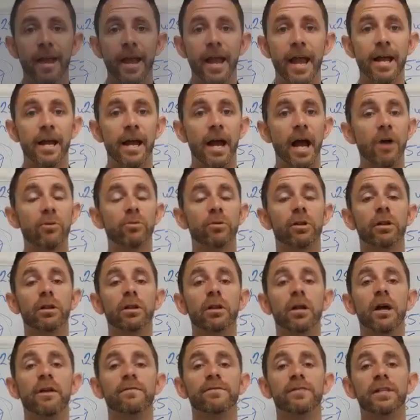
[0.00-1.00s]
And I would
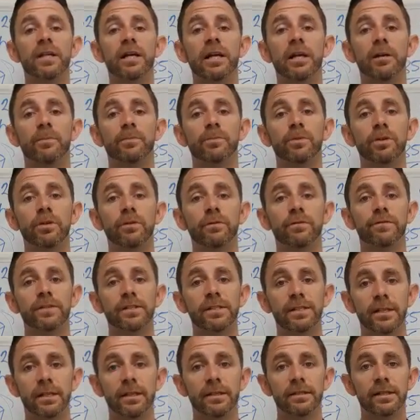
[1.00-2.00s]
love to help you
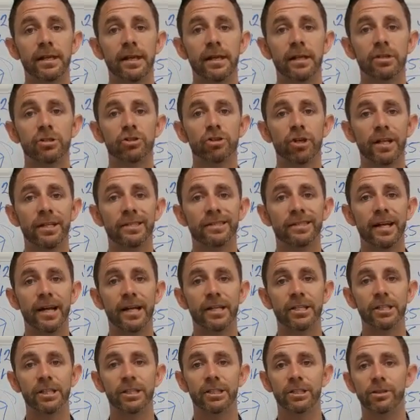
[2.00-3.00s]
facilitate a
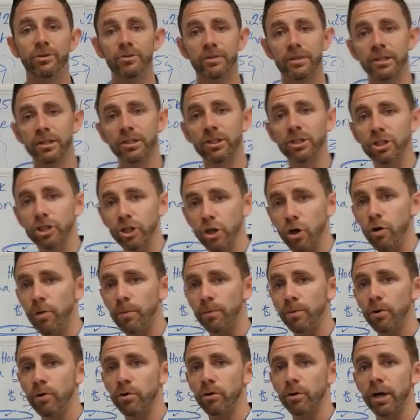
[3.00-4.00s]
transaction using the
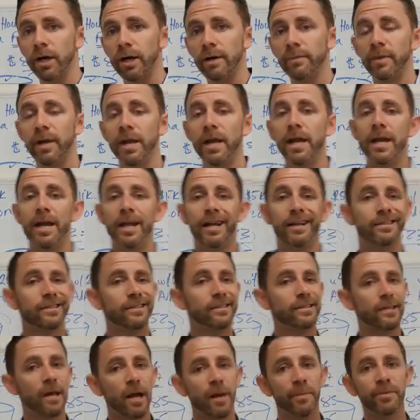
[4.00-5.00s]
Chenoa program and
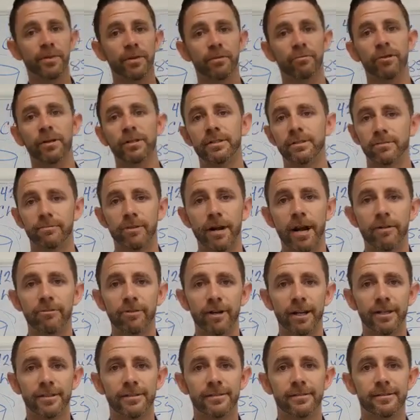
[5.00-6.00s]
stop the rental rat
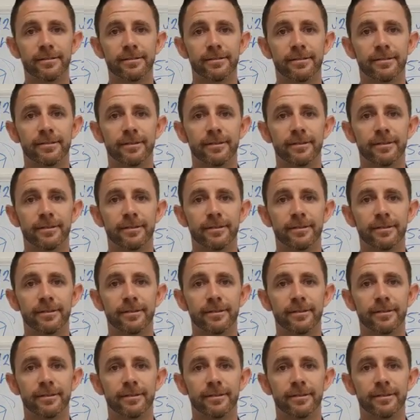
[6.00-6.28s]
race.